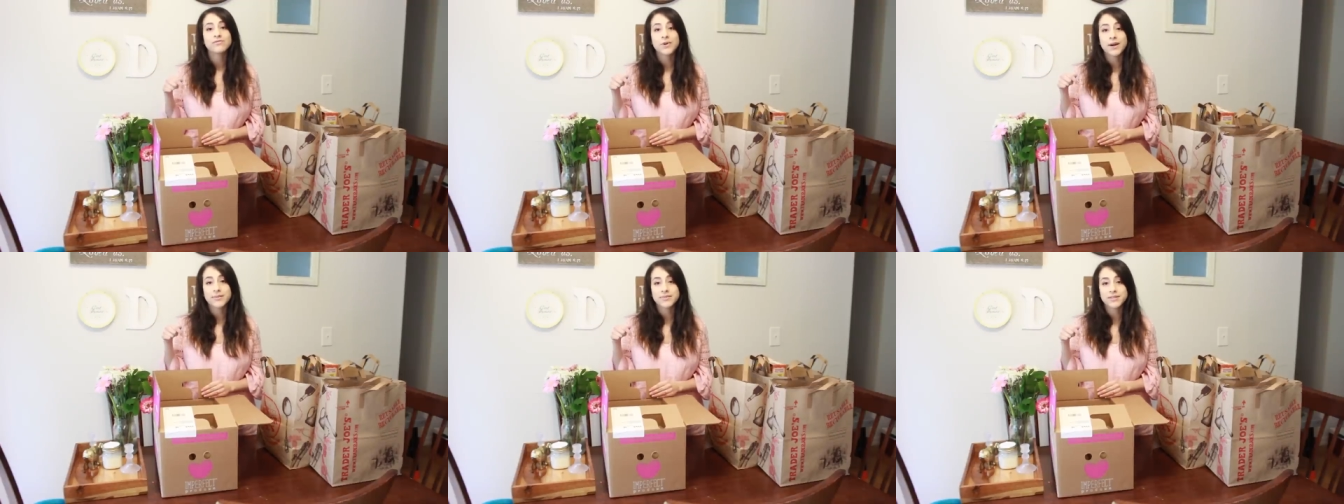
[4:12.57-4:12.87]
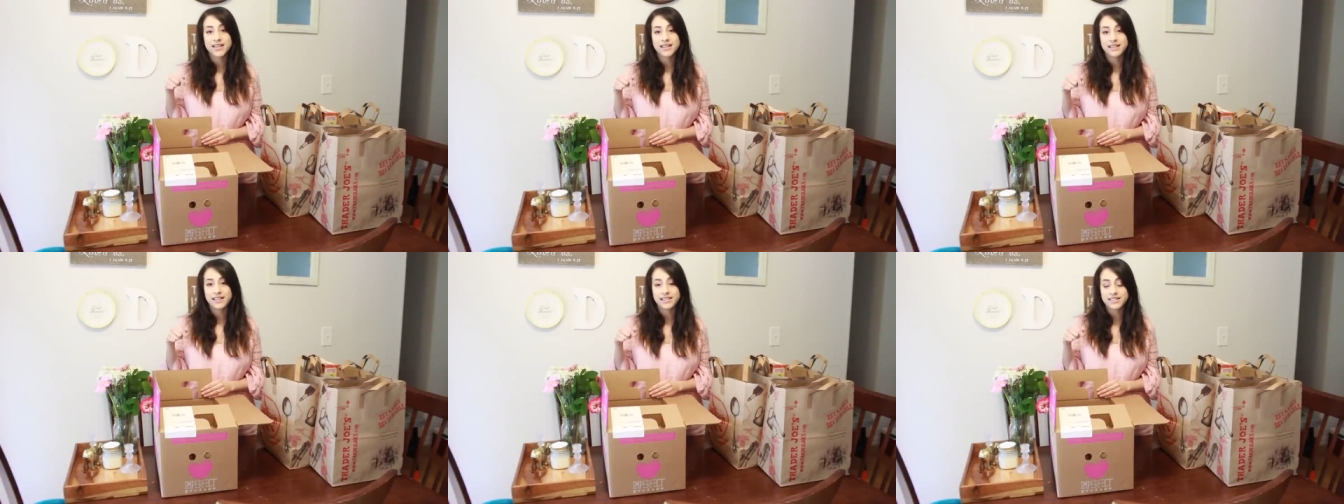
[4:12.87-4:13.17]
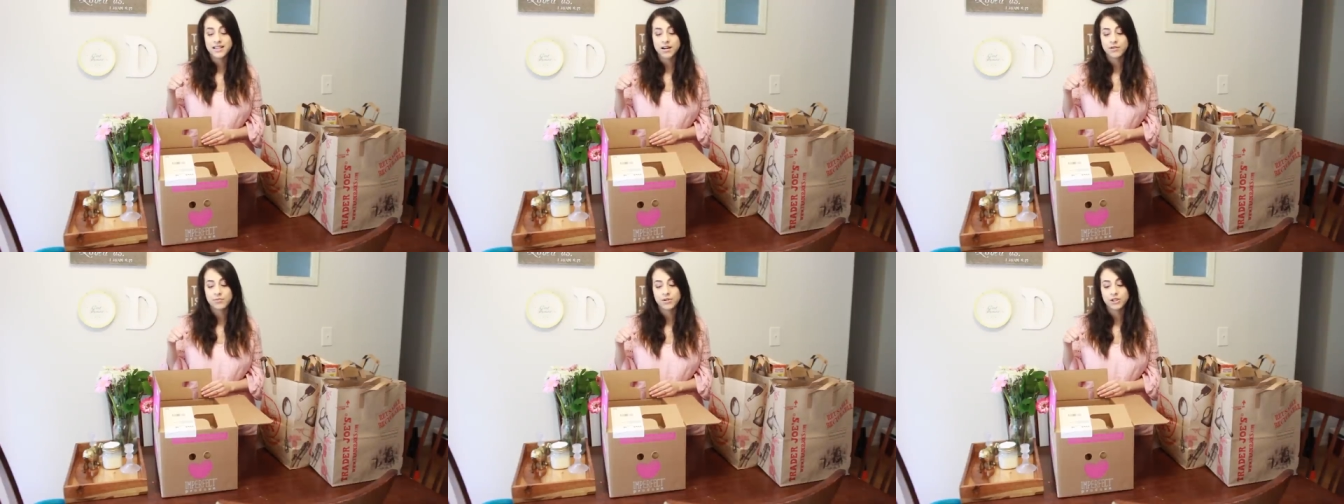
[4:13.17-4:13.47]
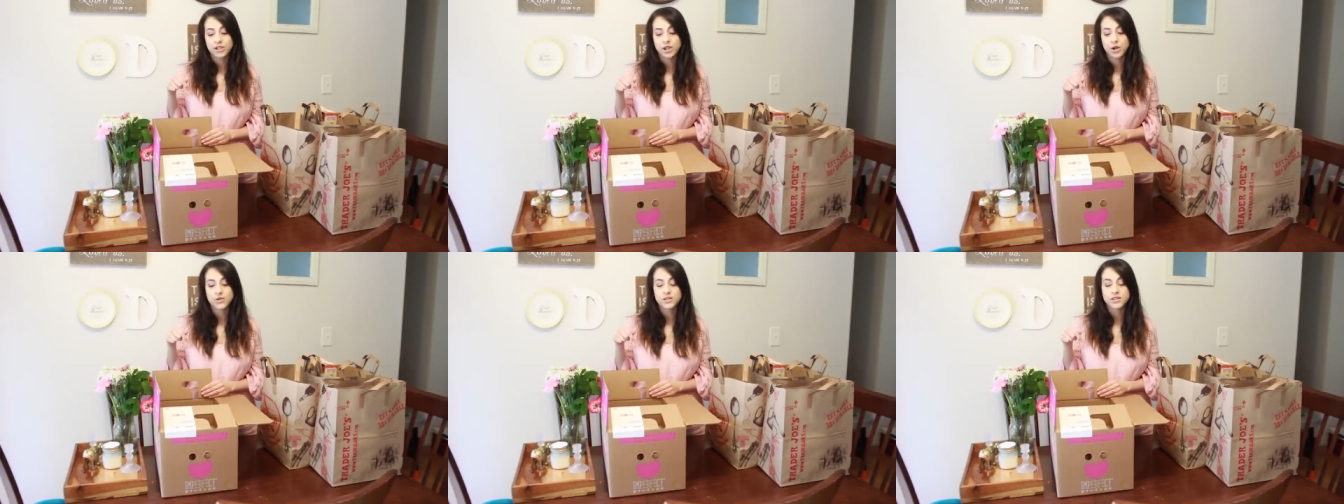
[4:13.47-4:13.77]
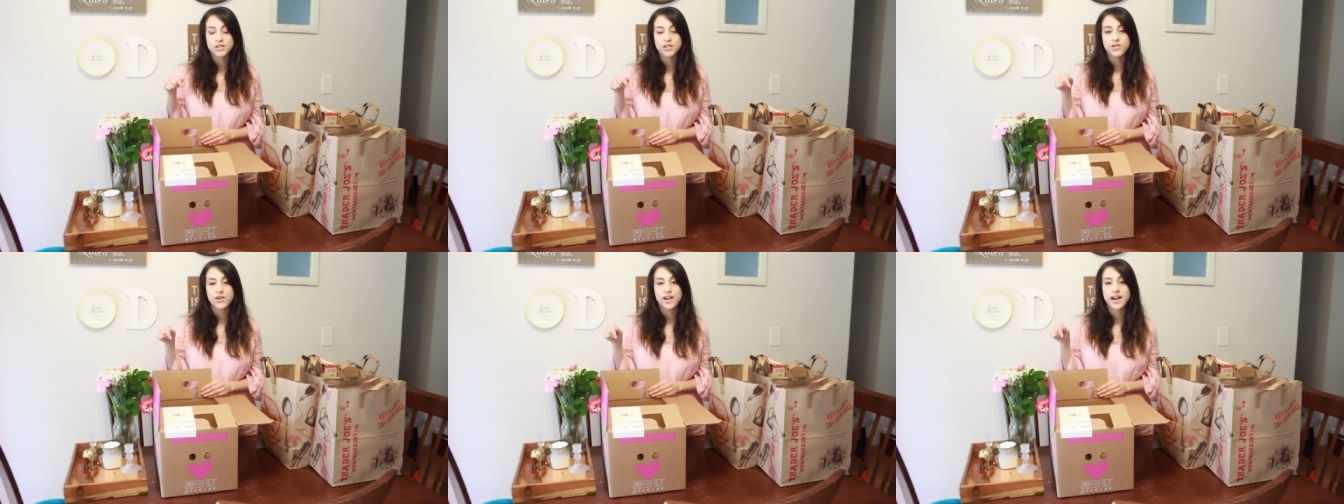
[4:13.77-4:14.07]
website linked down below
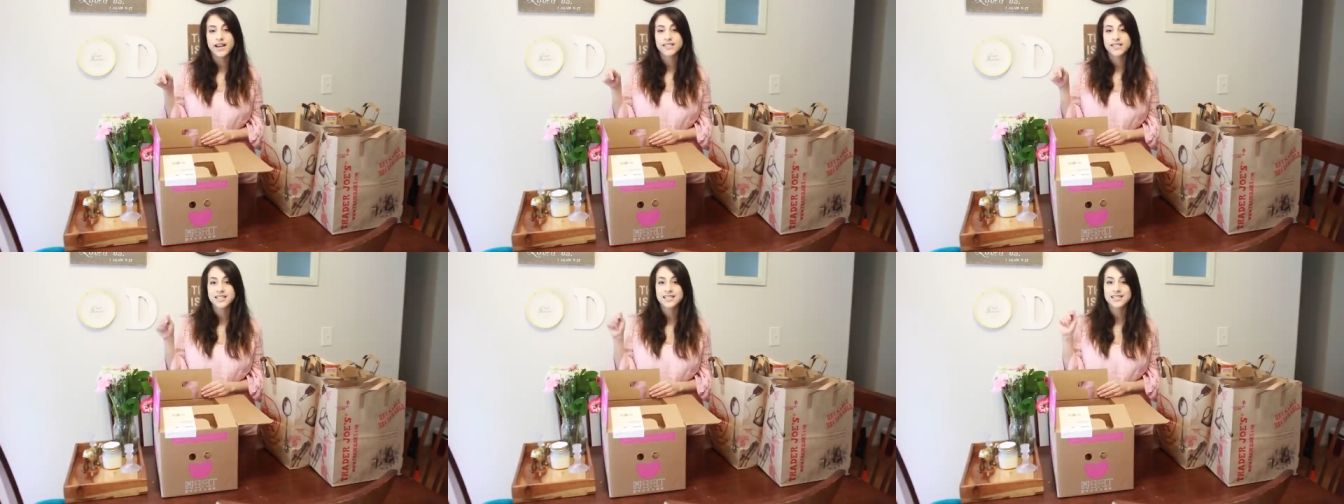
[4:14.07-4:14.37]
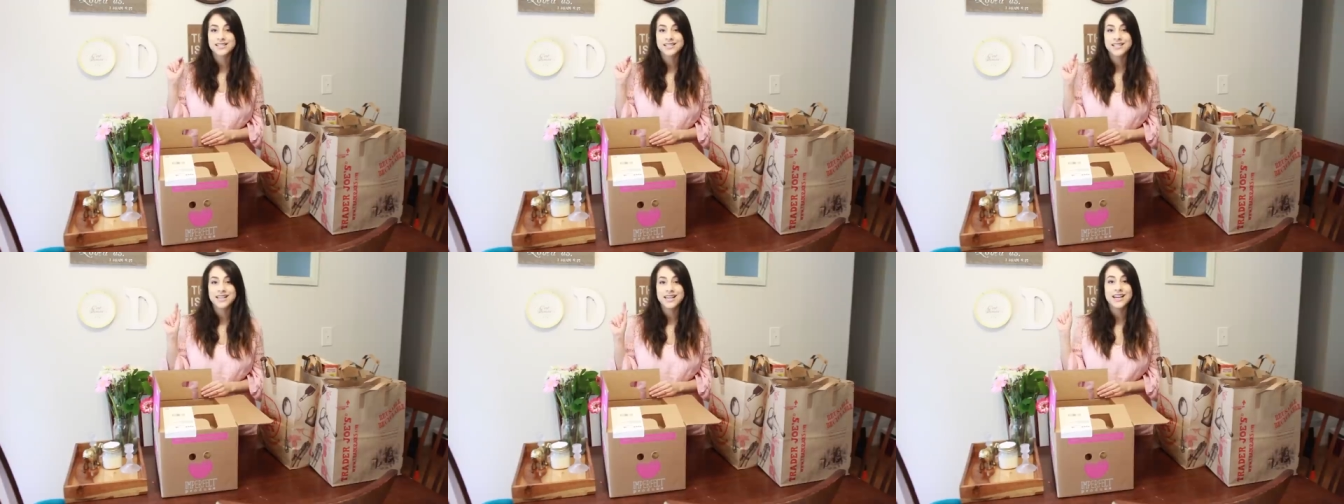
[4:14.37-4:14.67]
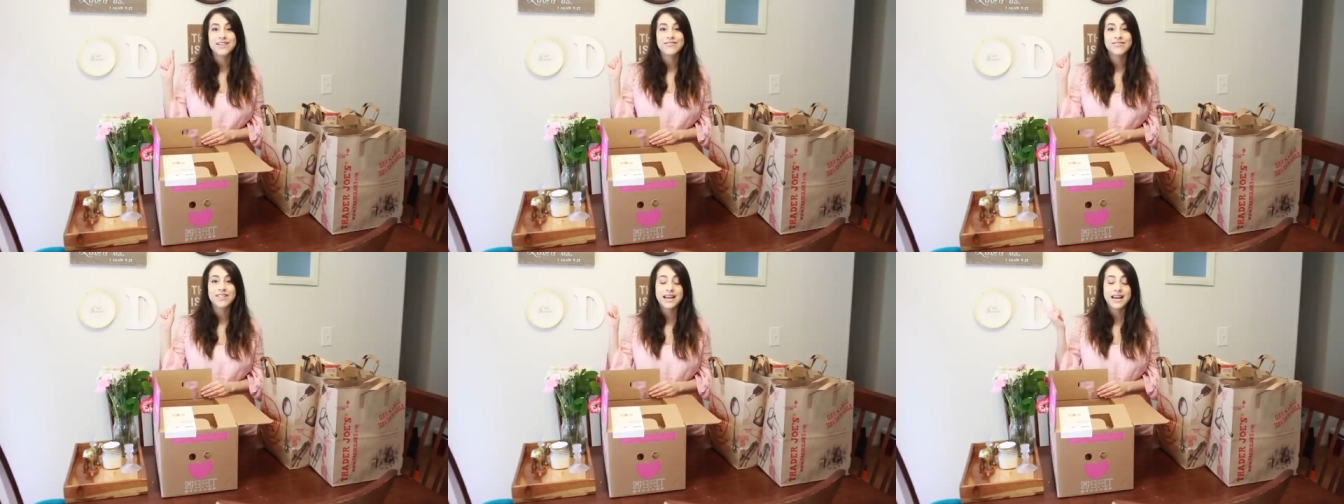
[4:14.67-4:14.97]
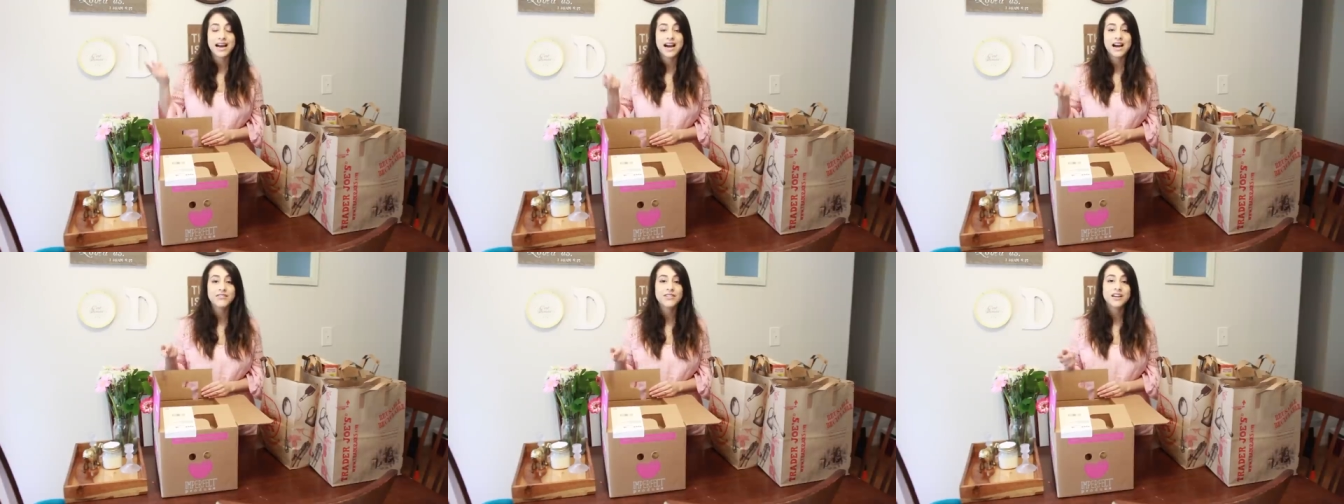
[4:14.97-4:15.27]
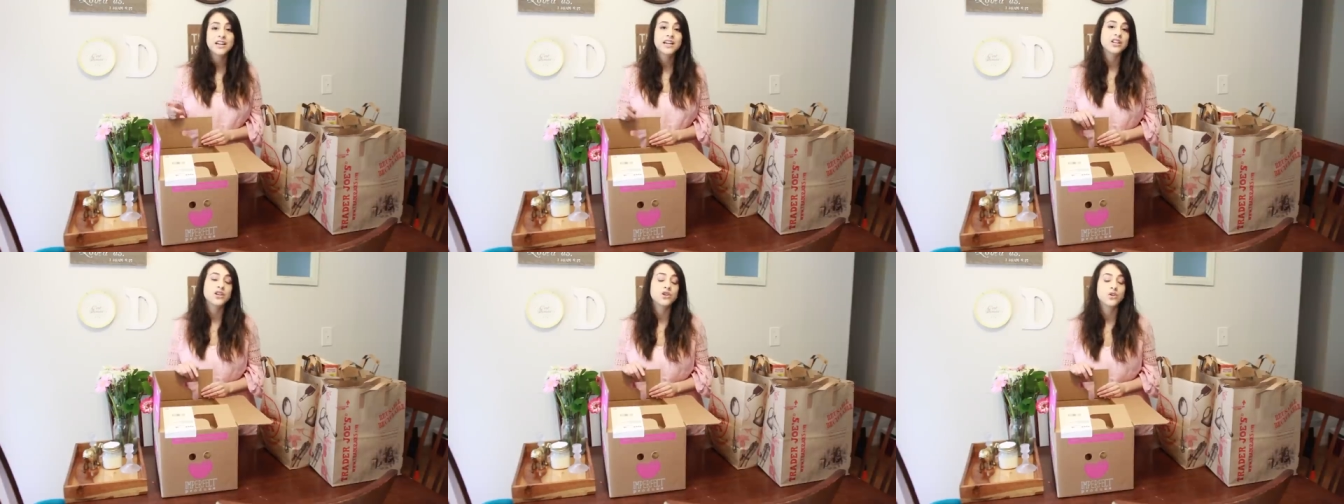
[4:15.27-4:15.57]
so you guys can see if they have
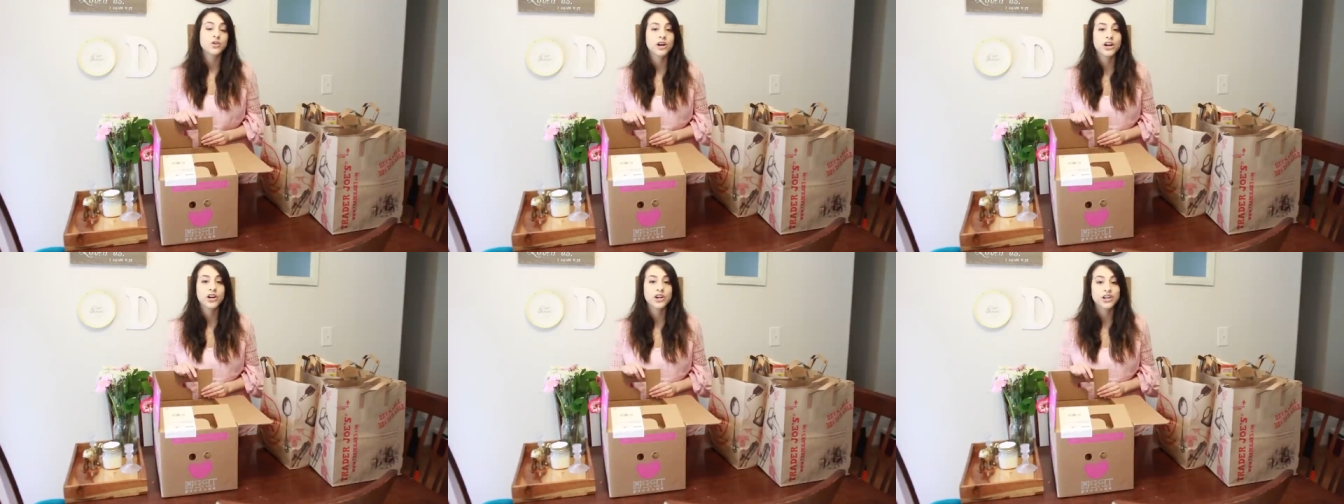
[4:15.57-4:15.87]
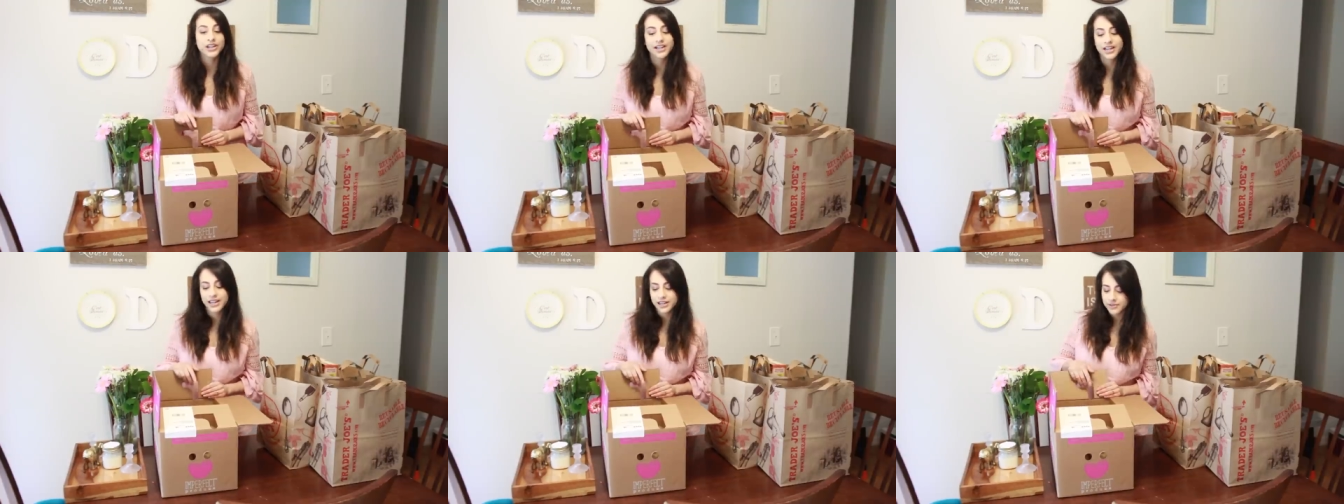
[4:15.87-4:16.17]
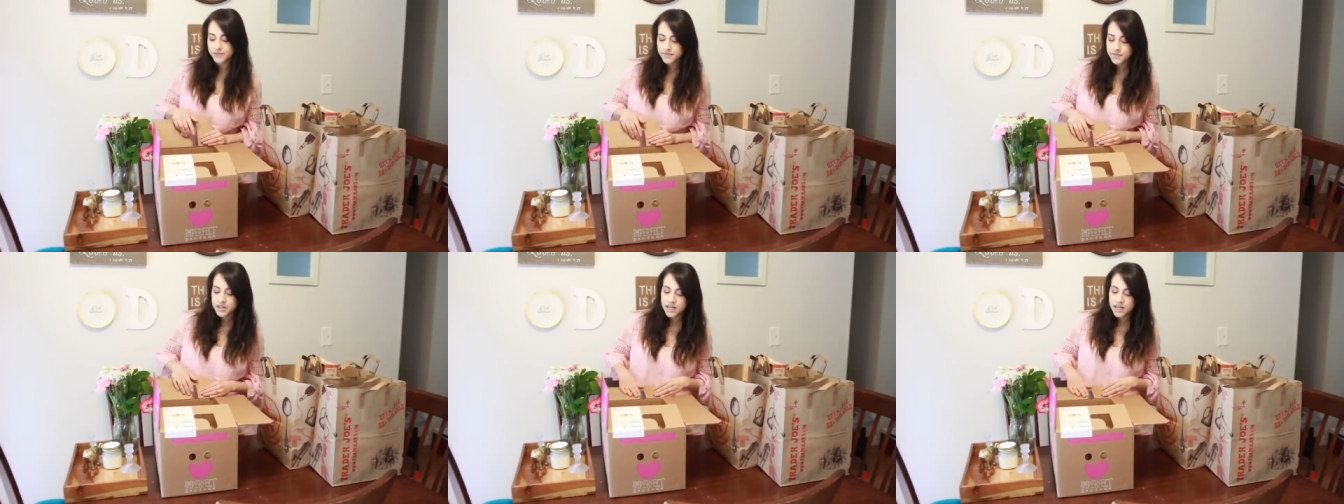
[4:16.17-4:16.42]
it in your area